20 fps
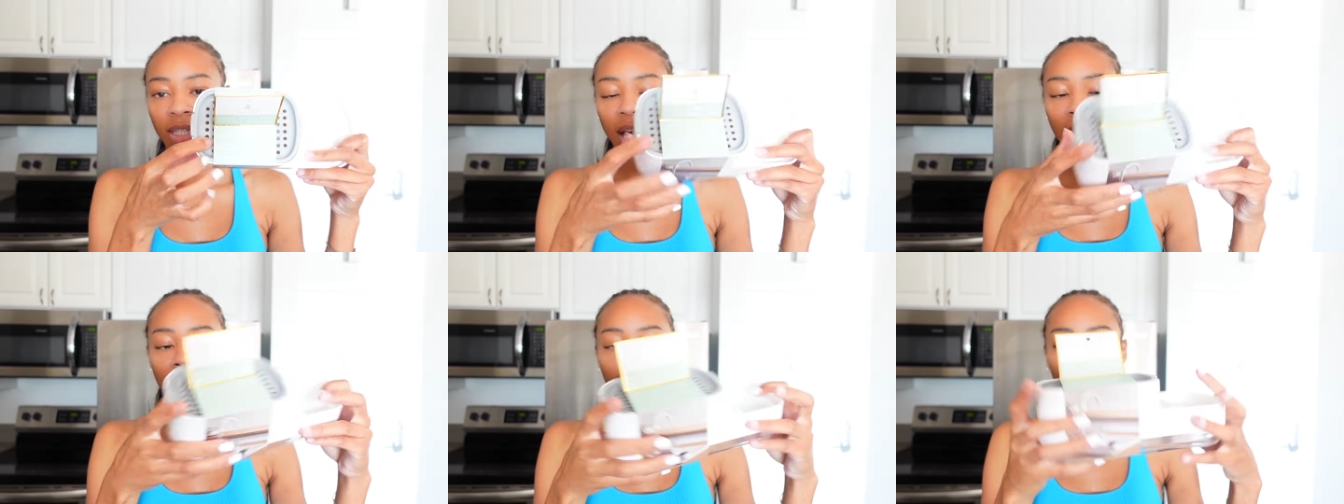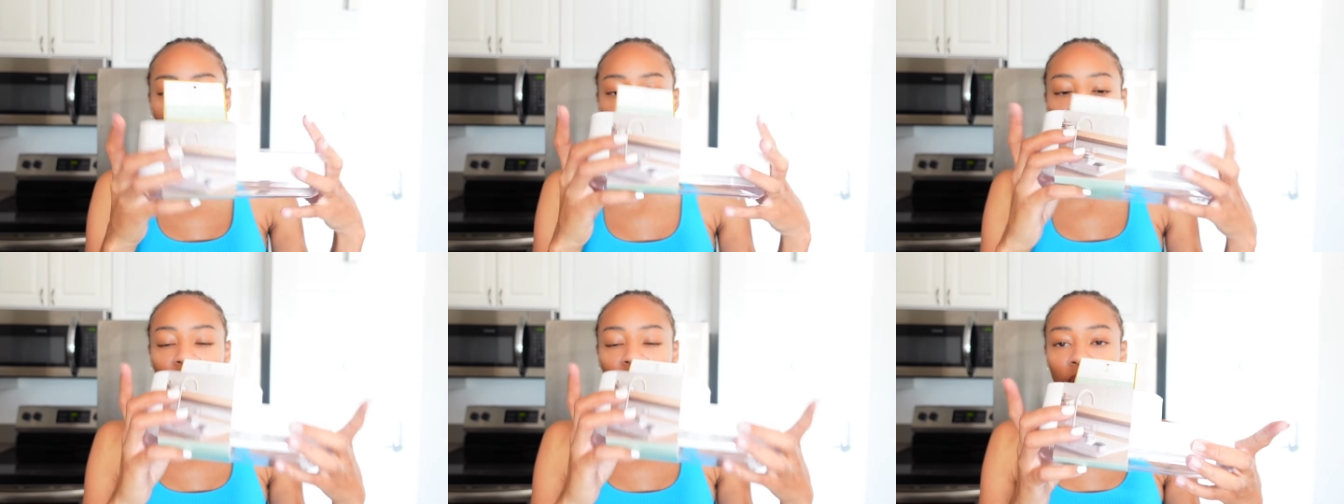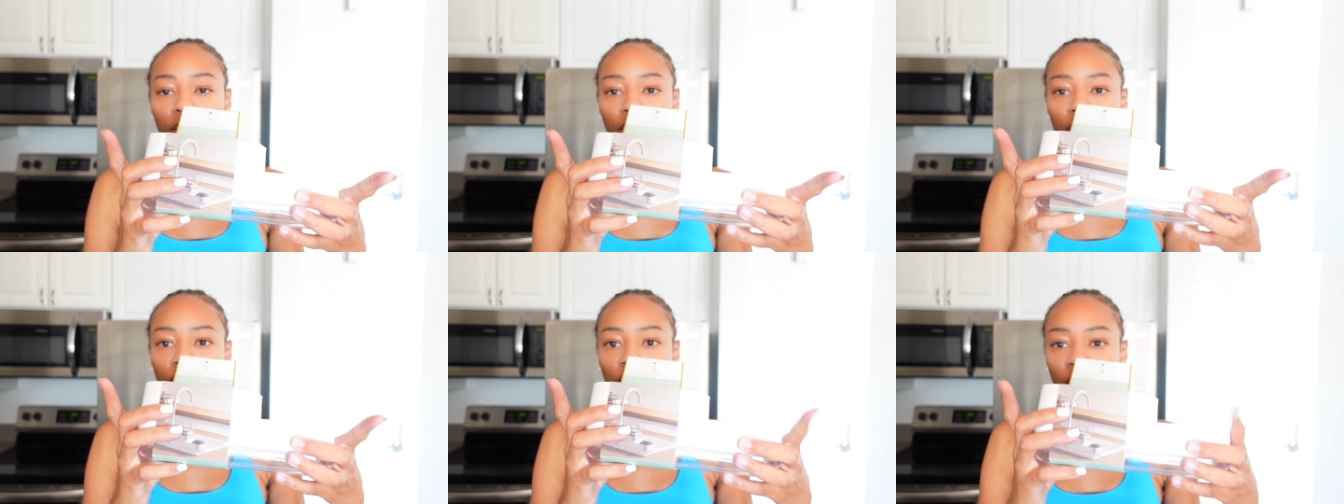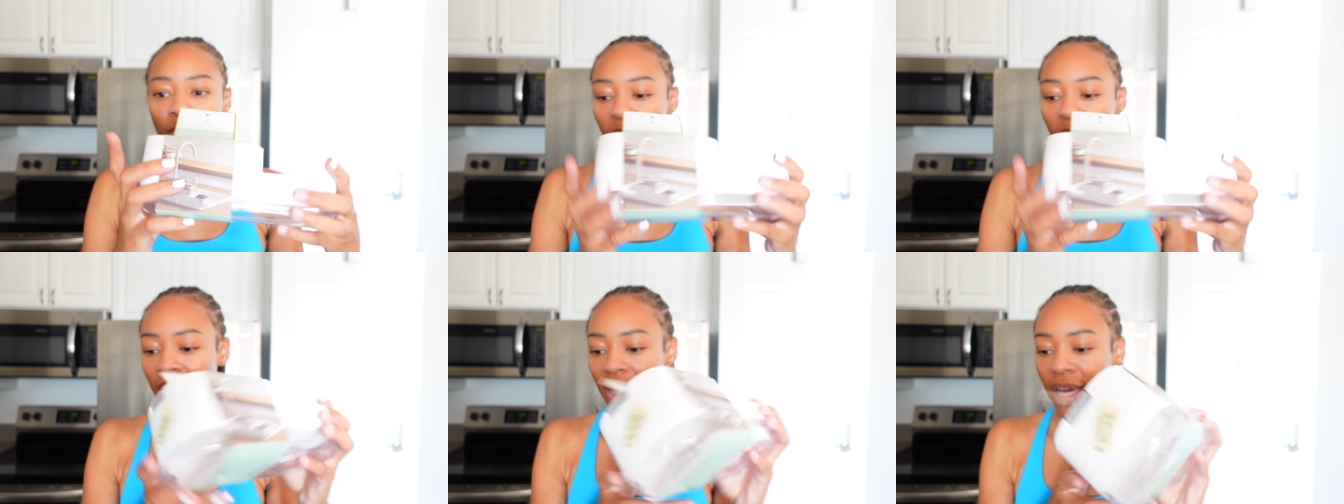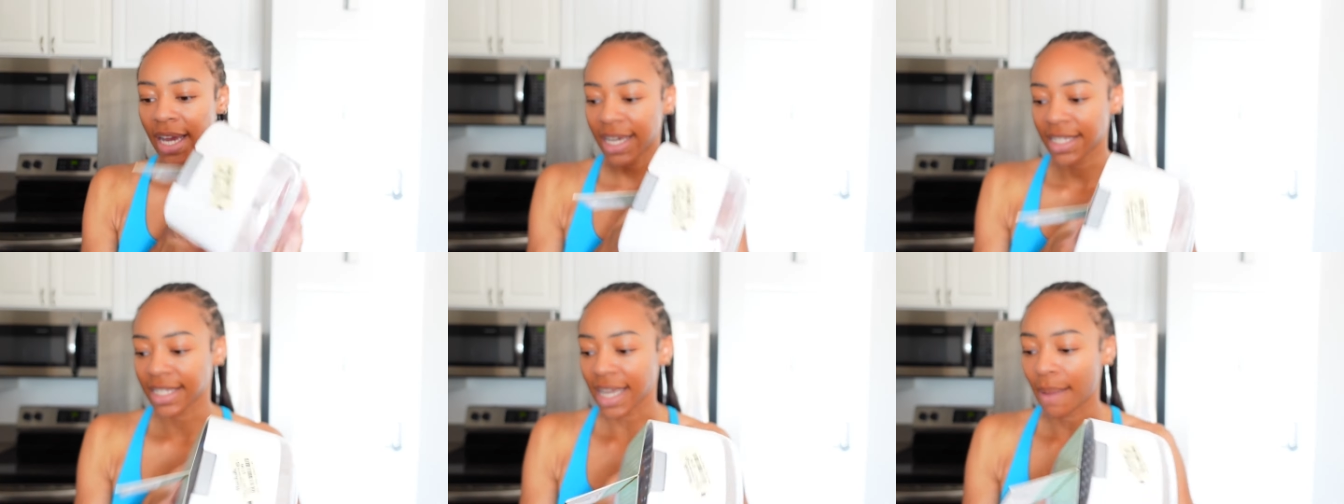top super
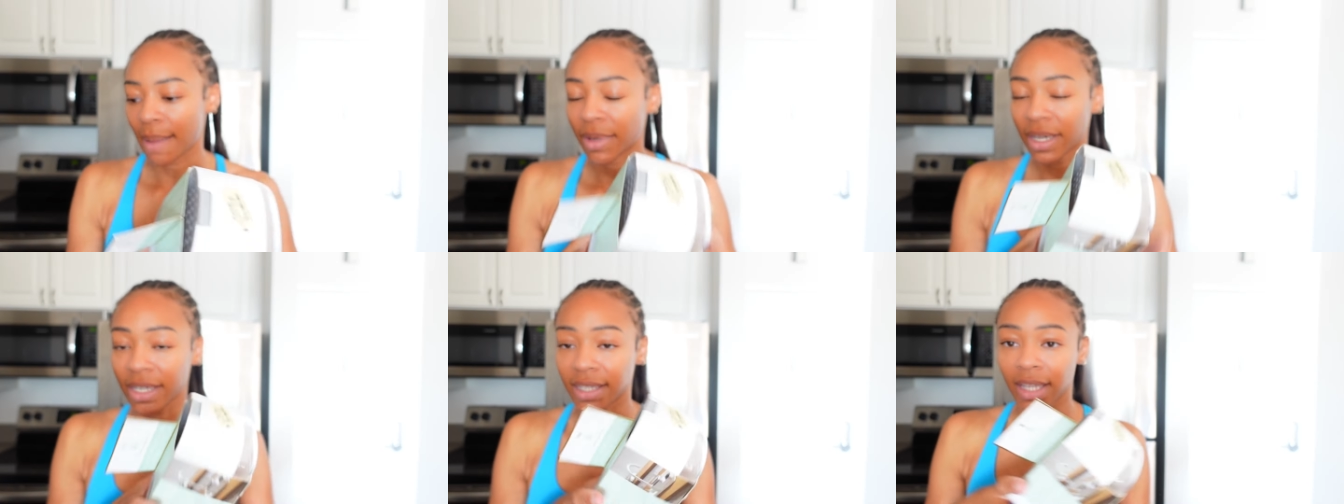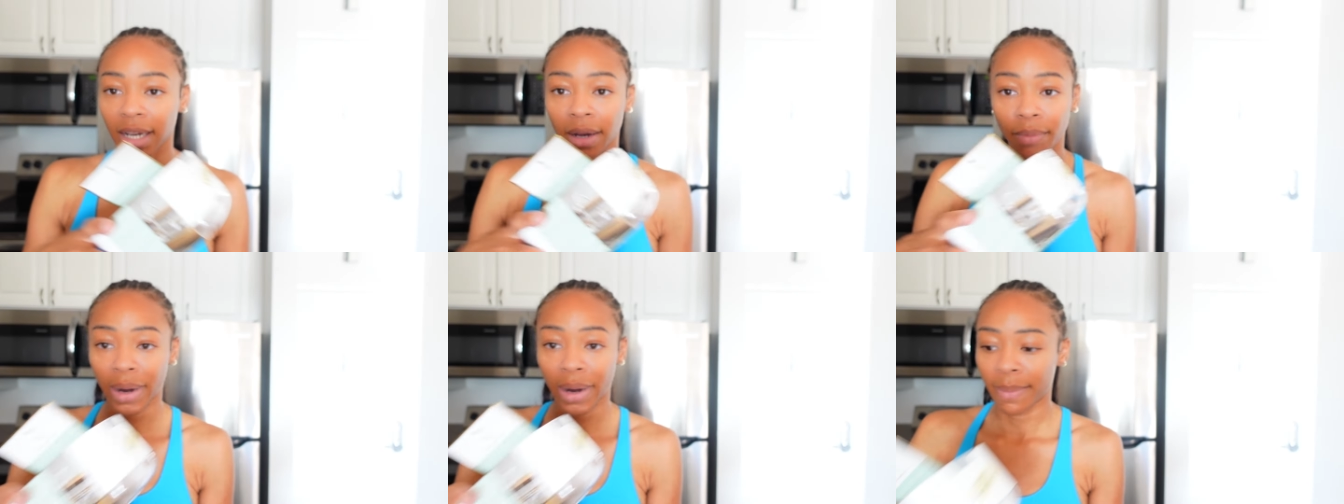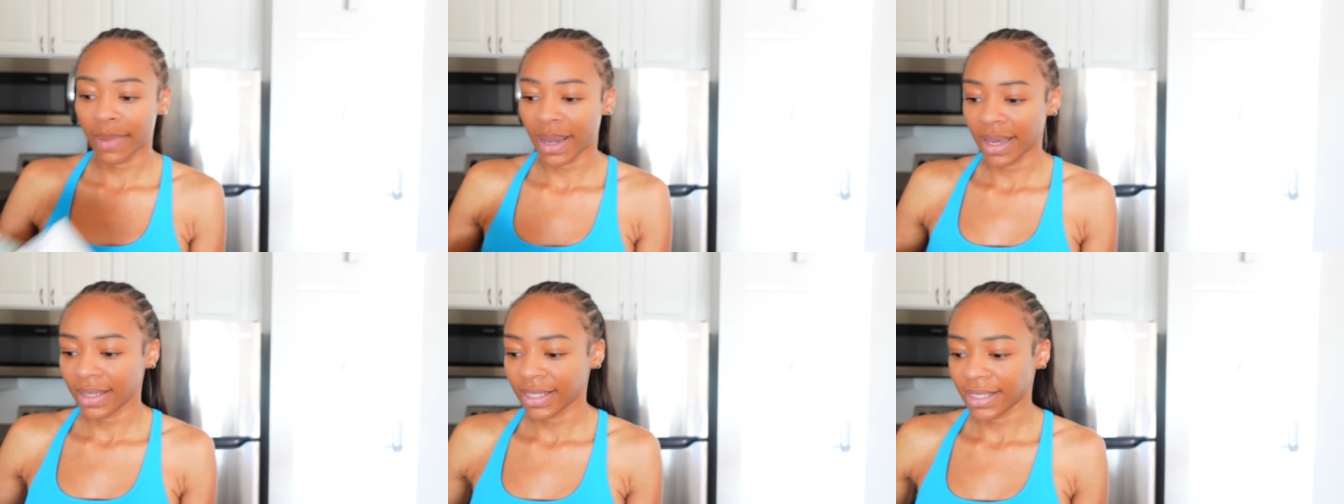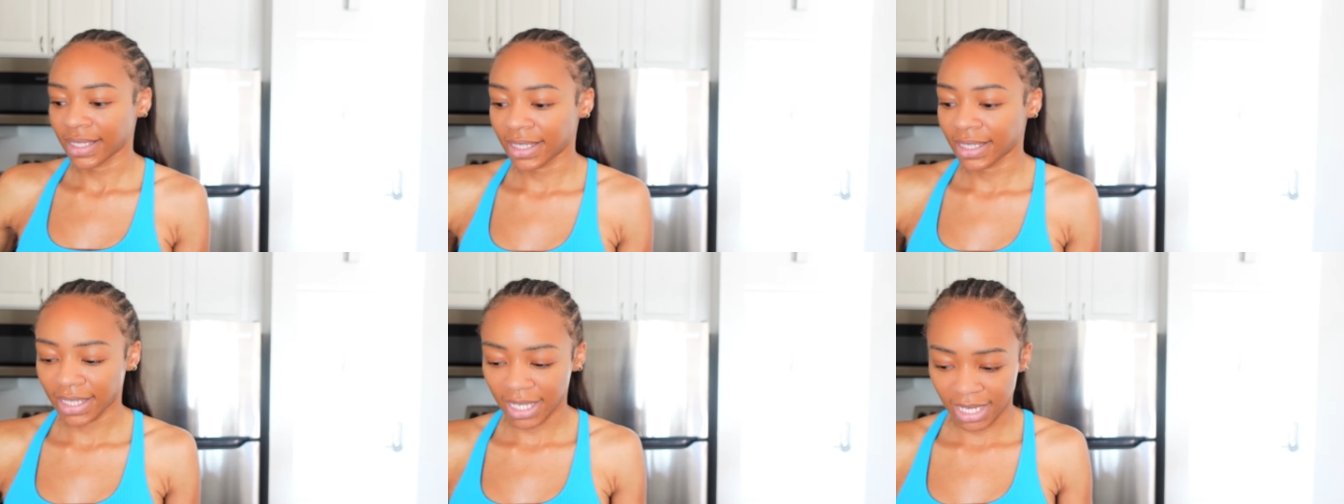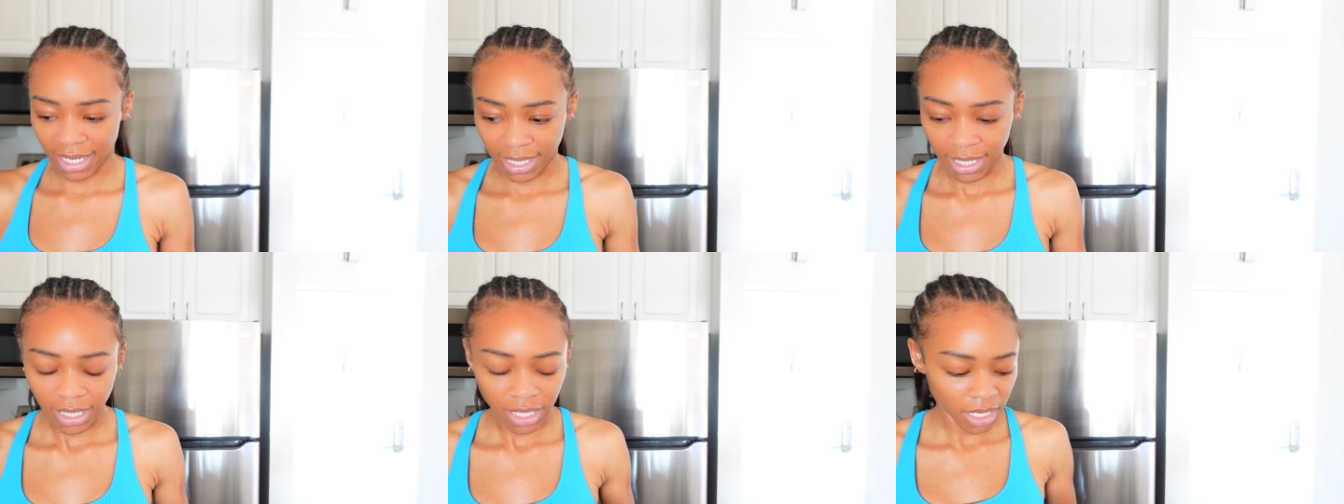nice i'm gonna sit it right by the
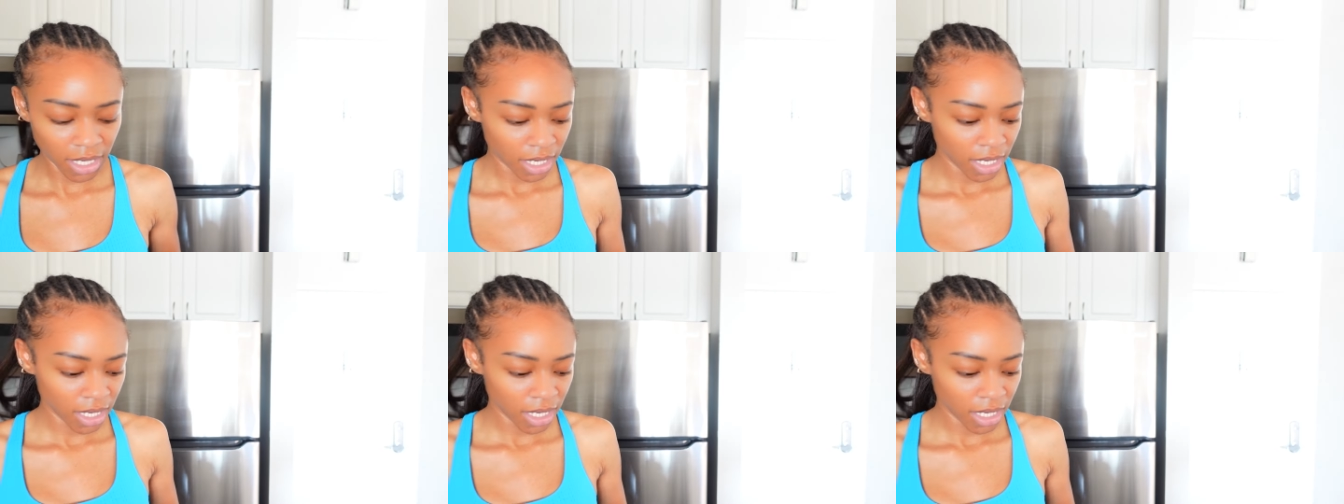sink